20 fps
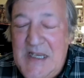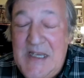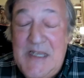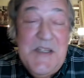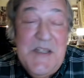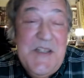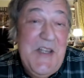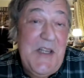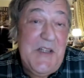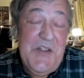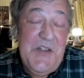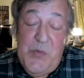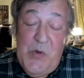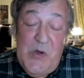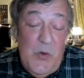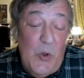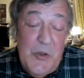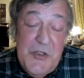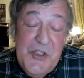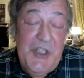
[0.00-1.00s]
we're all
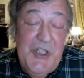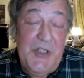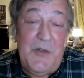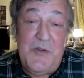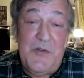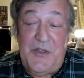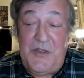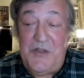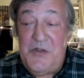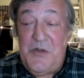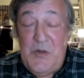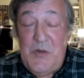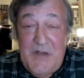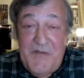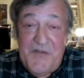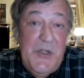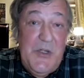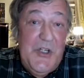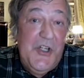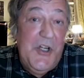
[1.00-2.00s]
children who have to be shown
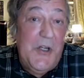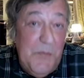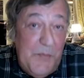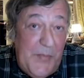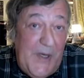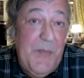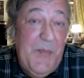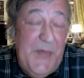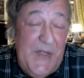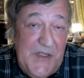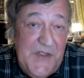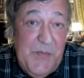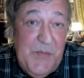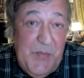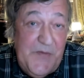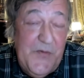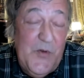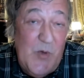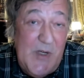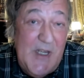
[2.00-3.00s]
puppets before we
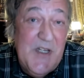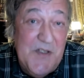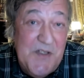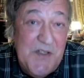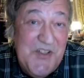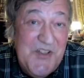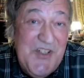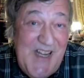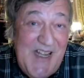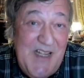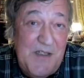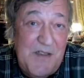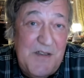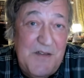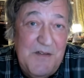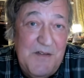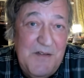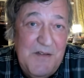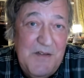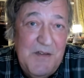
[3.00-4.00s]
understand.
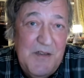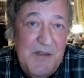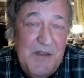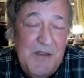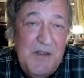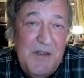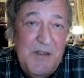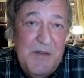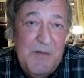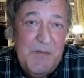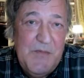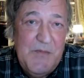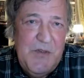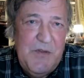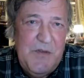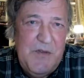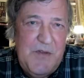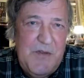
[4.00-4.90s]
Do you know what I